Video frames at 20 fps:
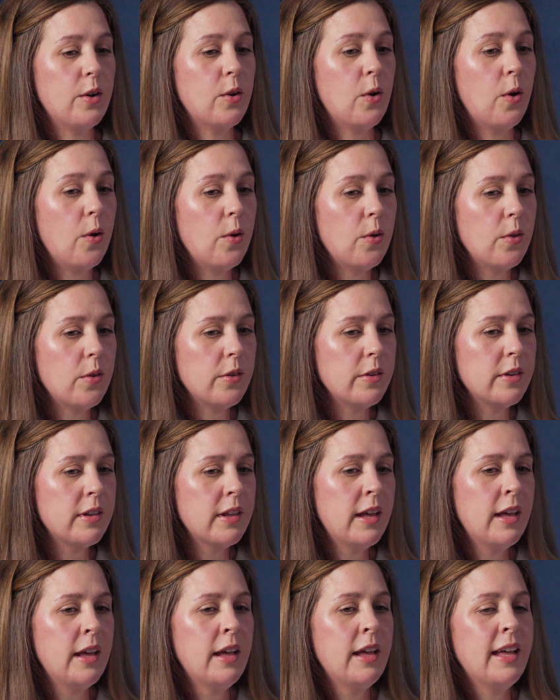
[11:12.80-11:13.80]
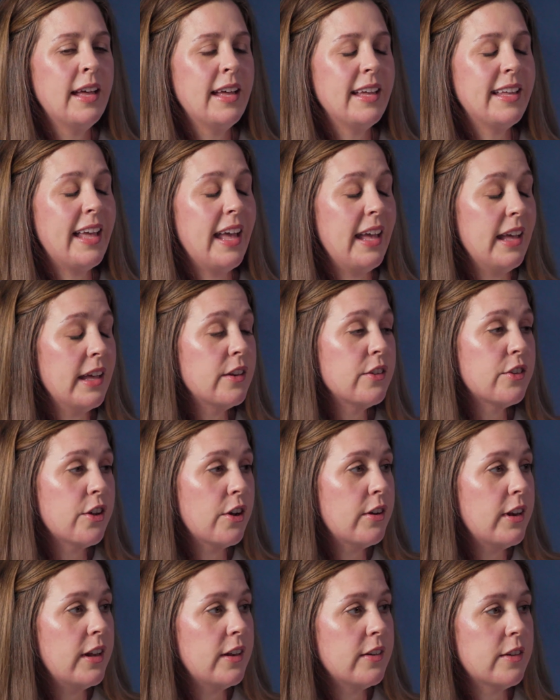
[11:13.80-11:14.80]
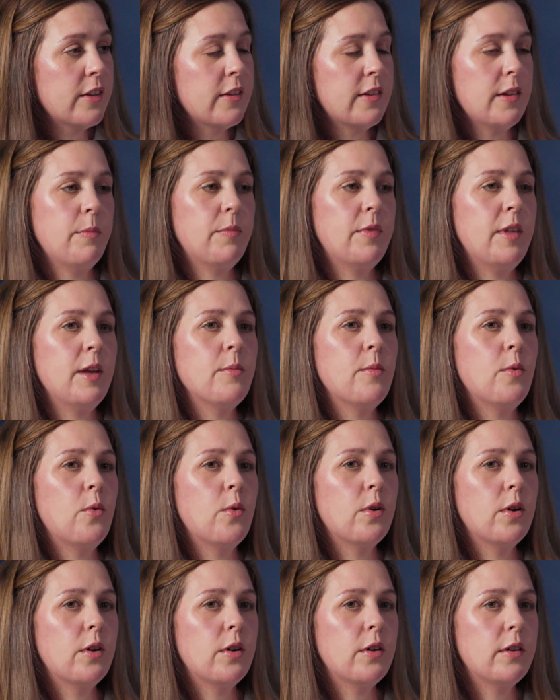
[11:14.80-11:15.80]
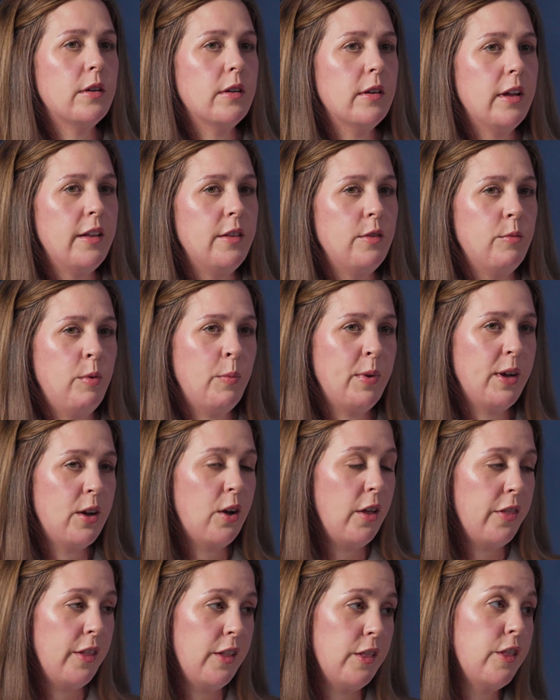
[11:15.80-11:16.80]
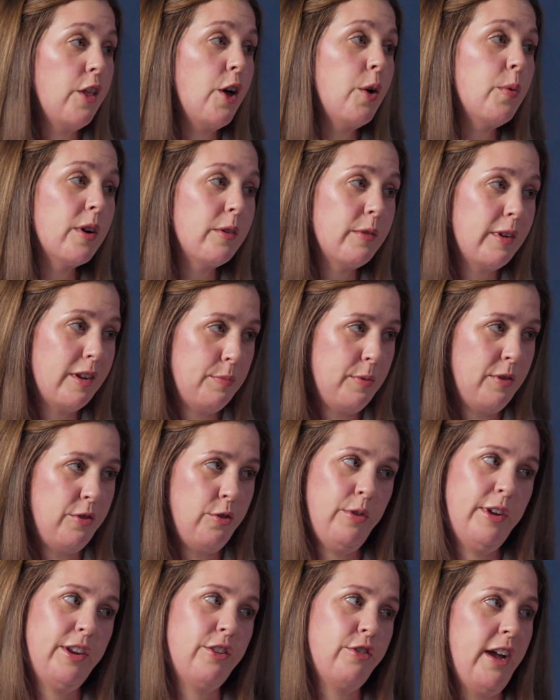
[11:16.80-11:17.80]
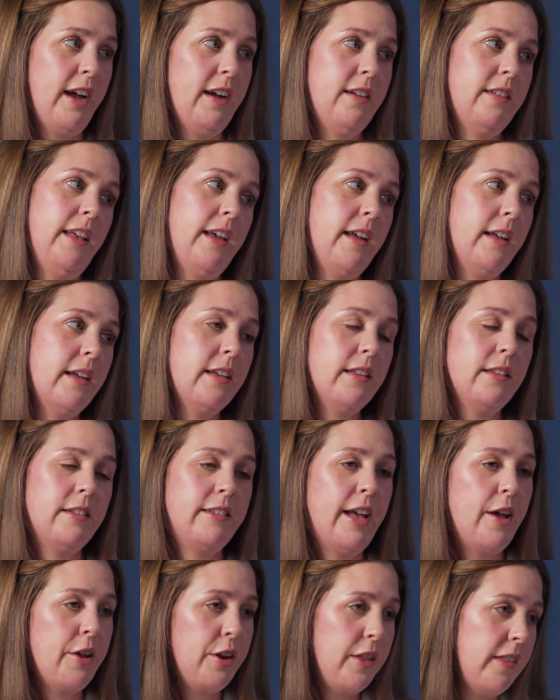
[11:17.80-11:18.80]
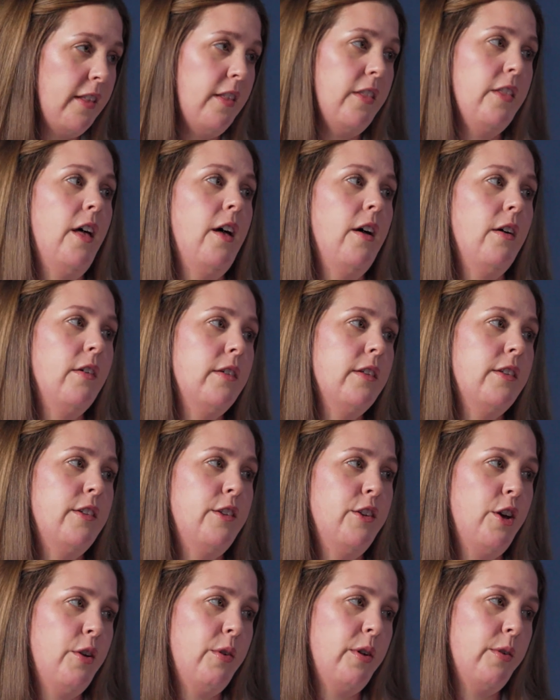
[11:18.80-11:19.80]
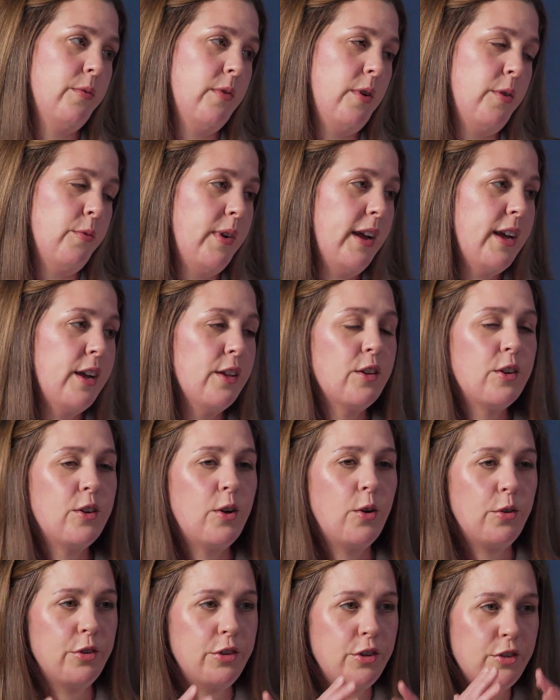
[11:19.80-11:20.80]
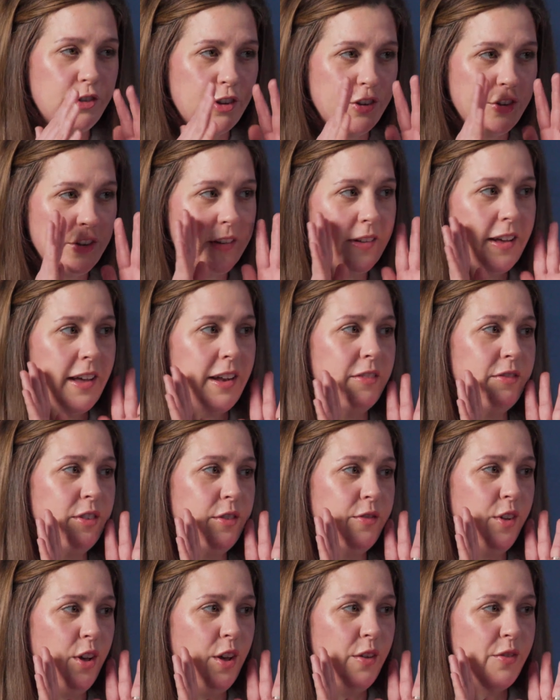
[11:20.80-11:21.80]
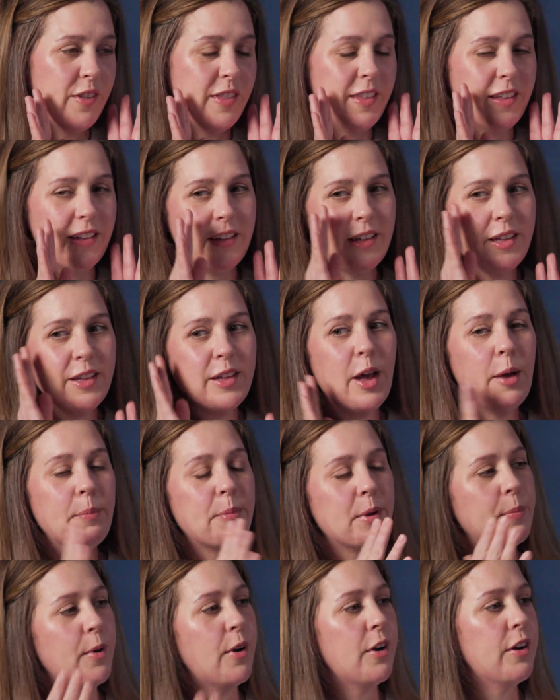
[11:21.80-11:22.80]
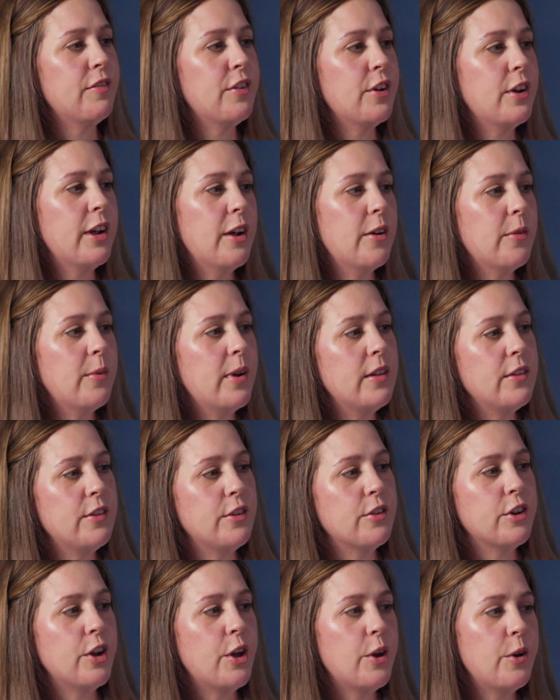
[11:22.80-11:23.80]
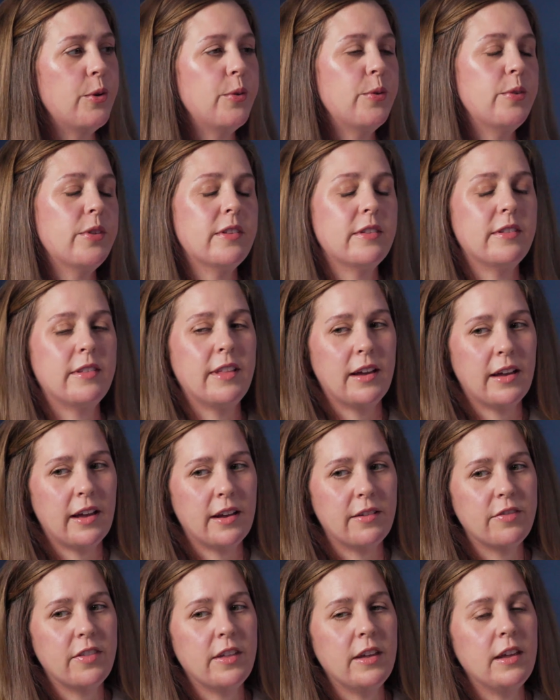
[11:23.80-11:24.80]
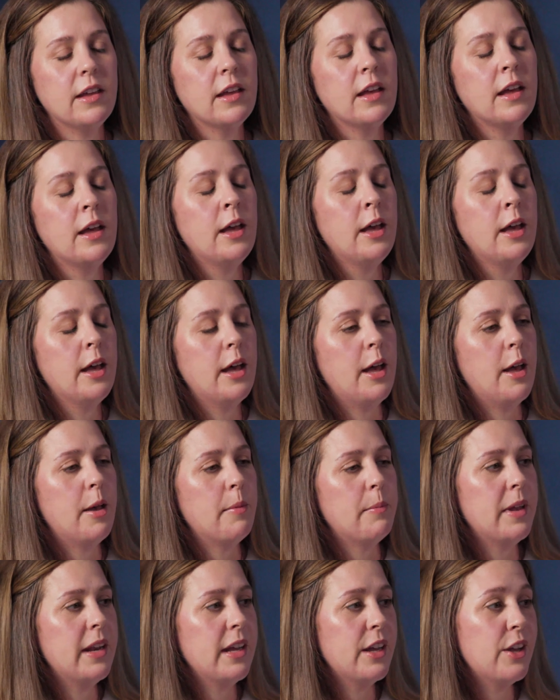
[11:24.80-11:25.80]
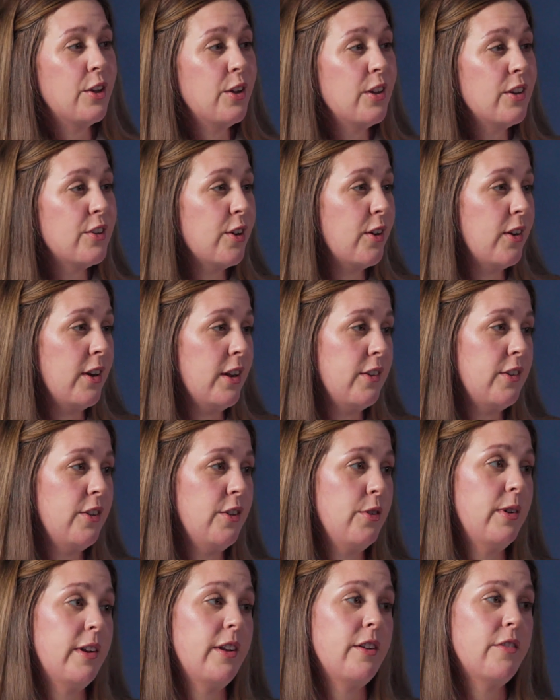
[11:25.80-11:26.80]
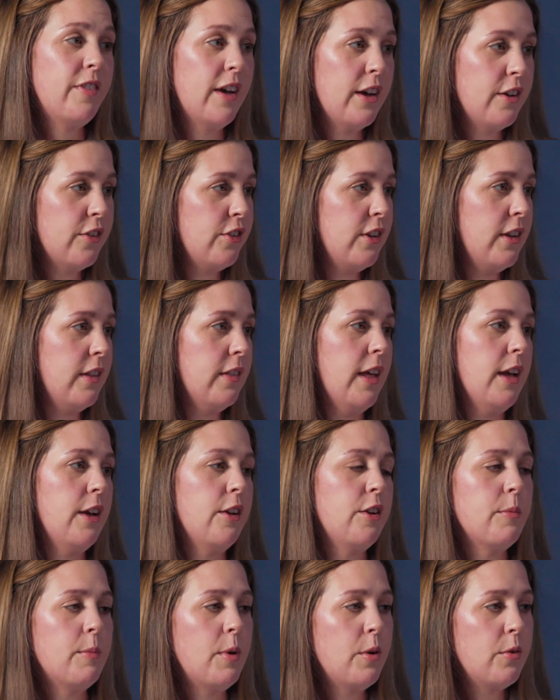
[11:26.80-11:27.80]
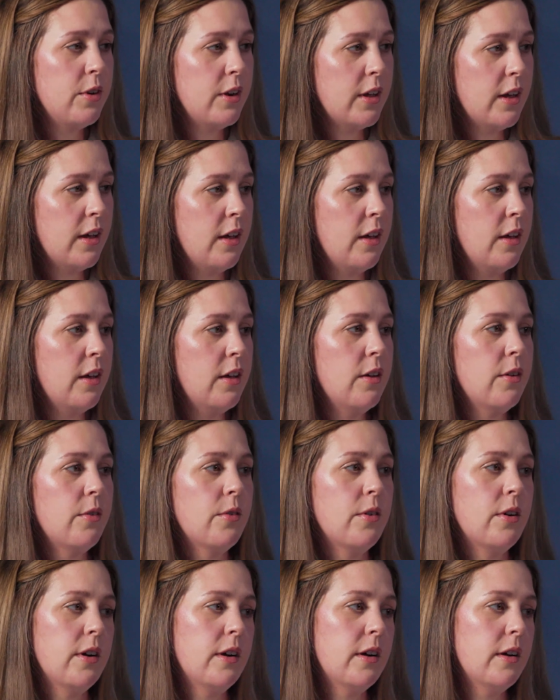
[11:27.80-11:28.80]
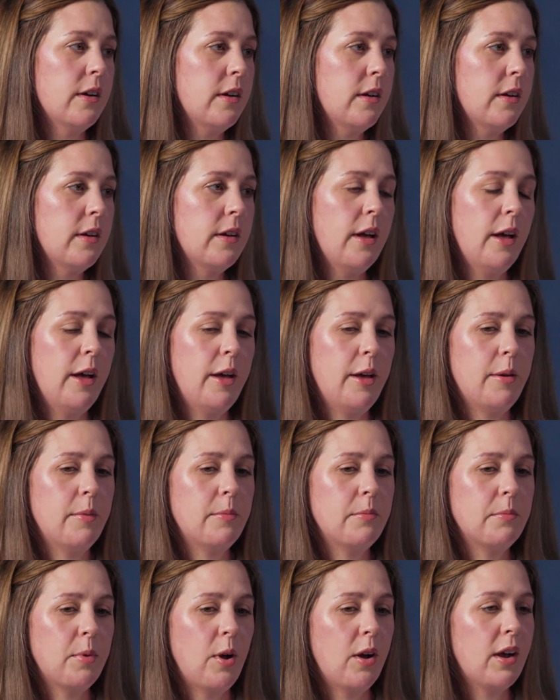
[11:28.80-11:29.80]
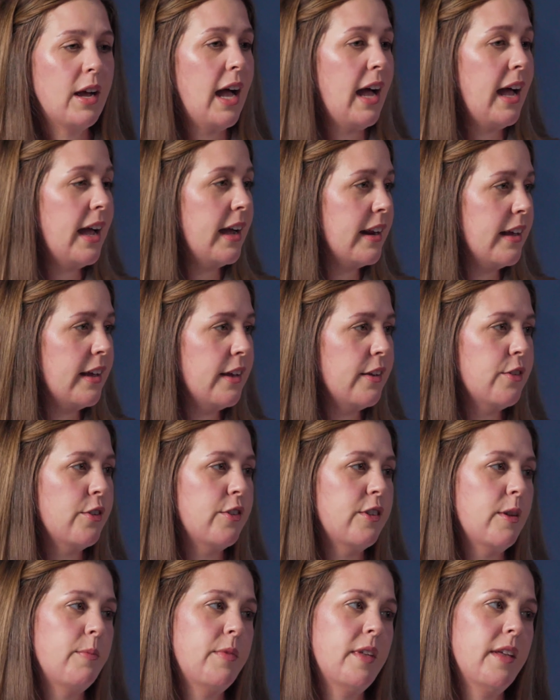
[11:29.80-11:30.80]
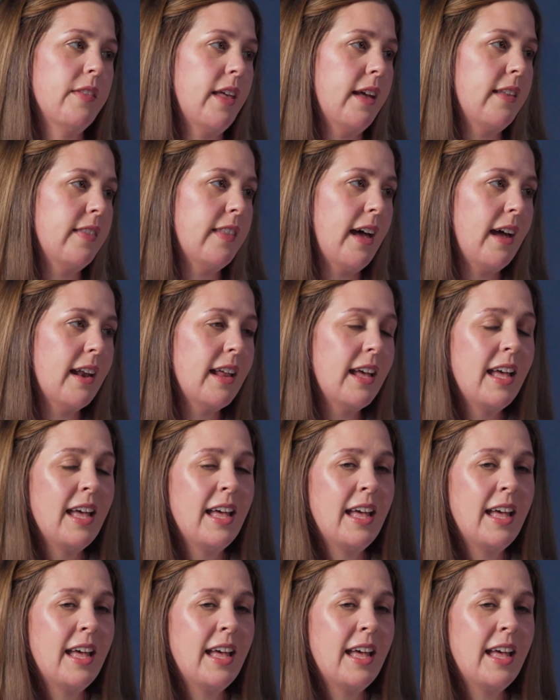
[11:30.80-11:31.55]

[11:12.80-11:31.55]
A cold can turn into something more in what we call the lower respiratory tract, like down in the lungs. A regular cold usually just kind of involves the upper part of your airways, your nose, that kind of thing. But it could turn into an infection like pneumonia or bronchitis or something like that.